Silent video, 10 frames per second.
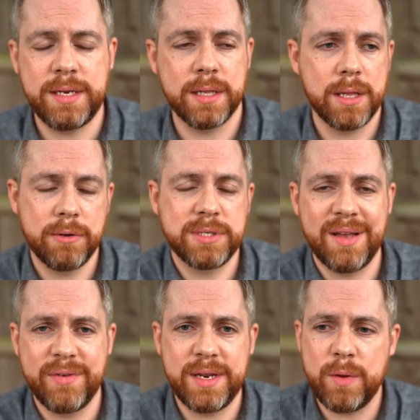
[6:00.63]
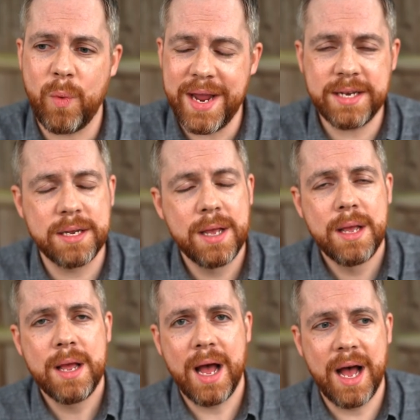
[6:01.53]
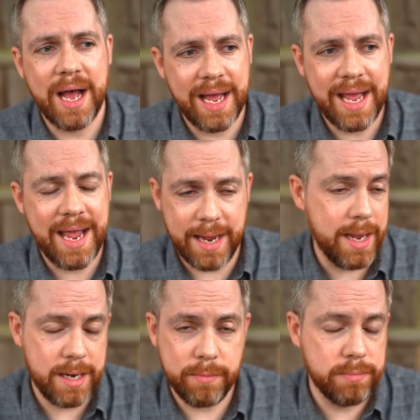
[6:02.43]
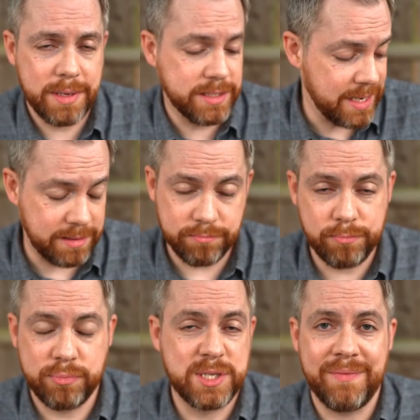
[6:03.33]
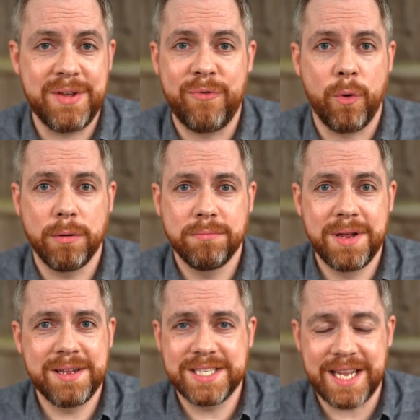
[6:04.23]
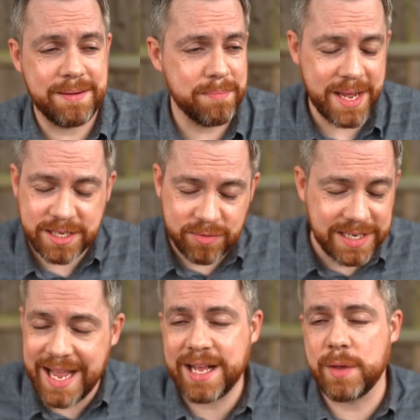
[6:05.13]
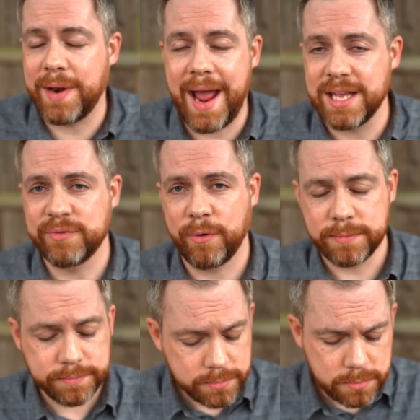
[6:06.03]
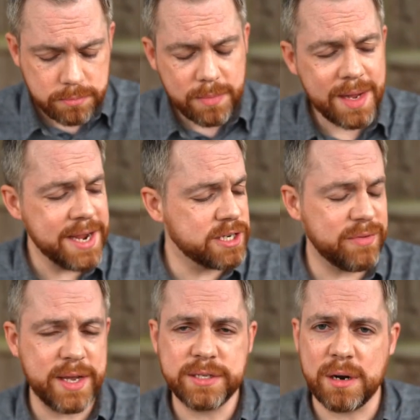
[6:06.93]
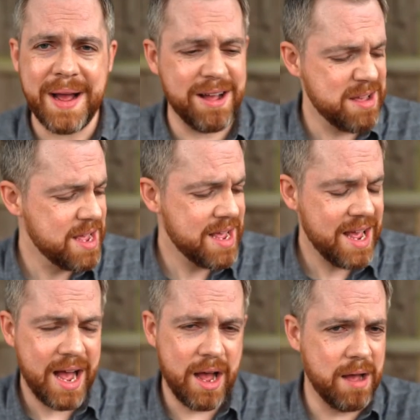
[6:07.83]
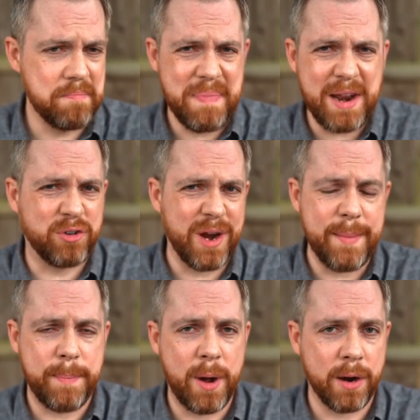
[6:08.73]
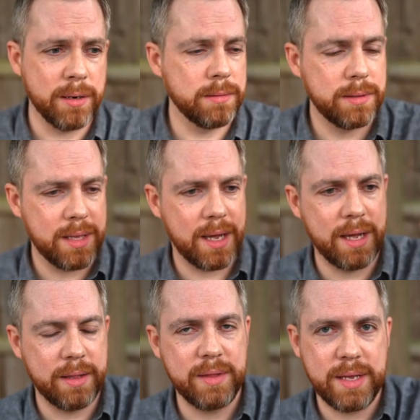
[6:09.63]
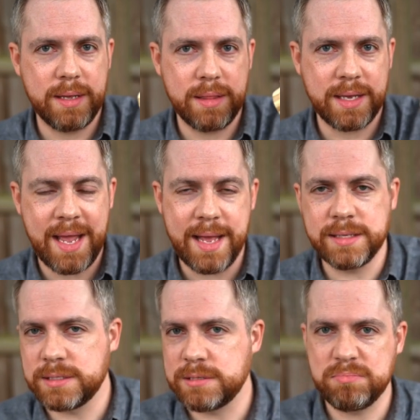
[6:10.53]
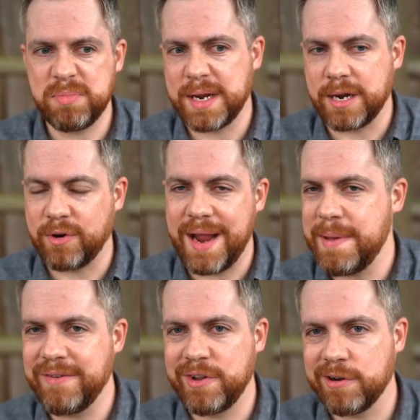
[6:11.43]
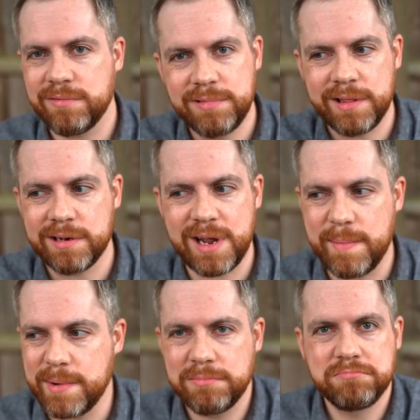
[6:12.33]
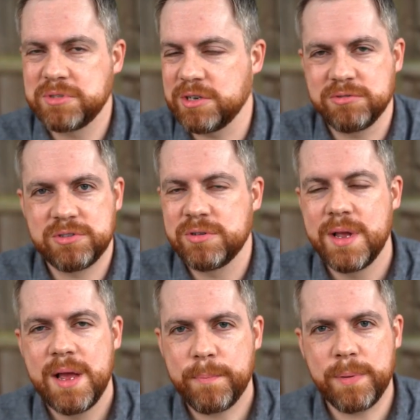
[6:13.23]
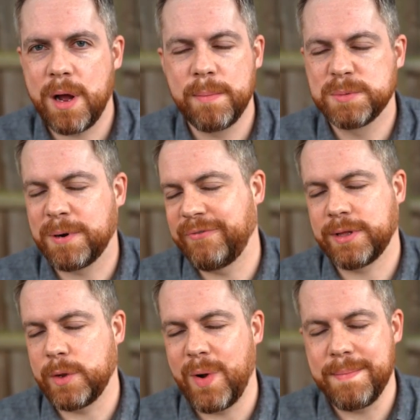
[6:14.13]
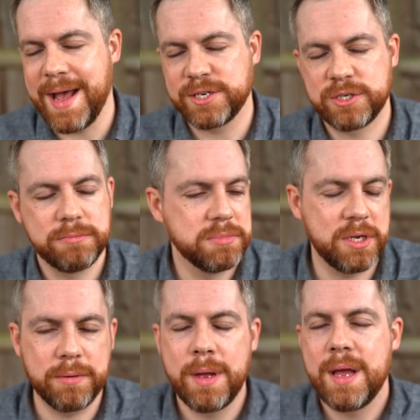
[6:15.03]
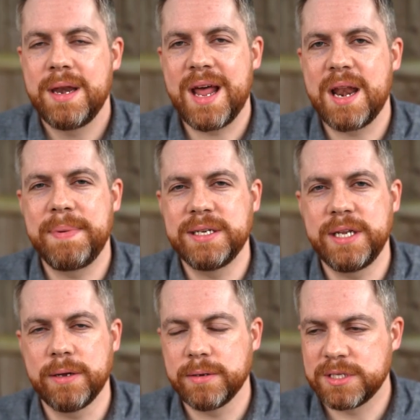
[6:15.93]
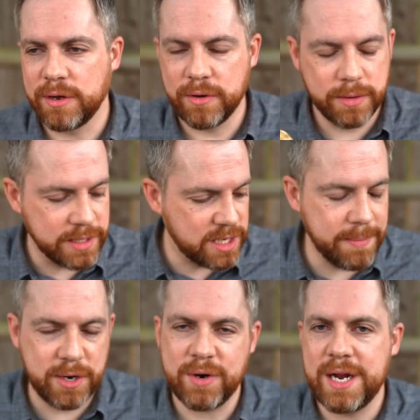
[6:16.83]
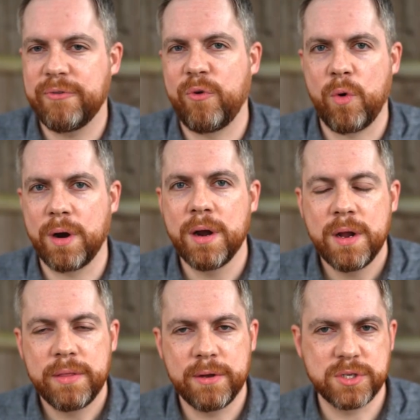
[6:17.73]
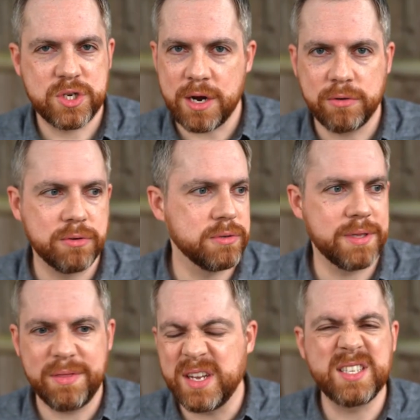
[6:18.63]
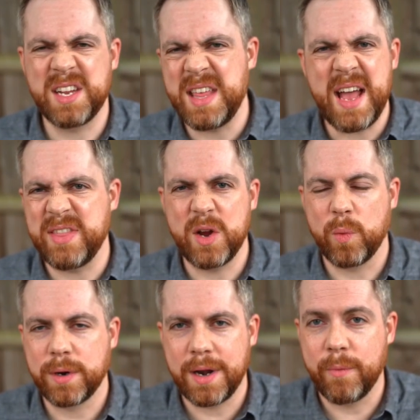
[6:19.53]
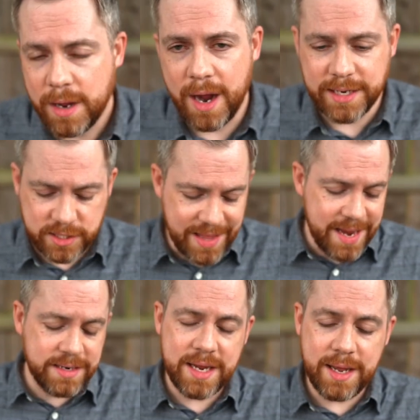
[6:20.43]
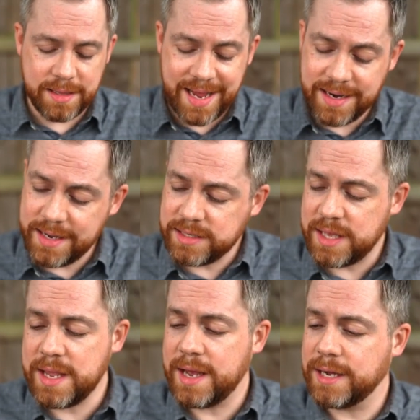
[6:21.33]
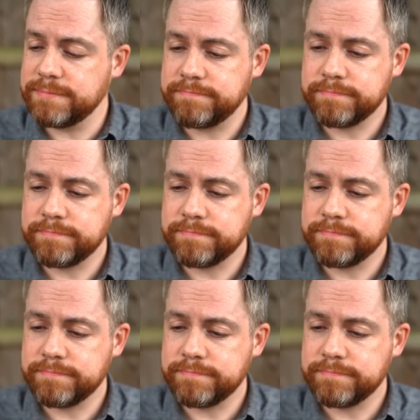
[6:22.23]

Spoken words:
to low 70 weight, and it's like 74. It's like, it's exactly what I asked for. Each of these are about a gram apart. The Ken's like a gram heavier than the Tama, so it's almost perfectly weight matched, so not a big deal. So it's going to be great for those juggles and things like that that you're working on. All right, so that is the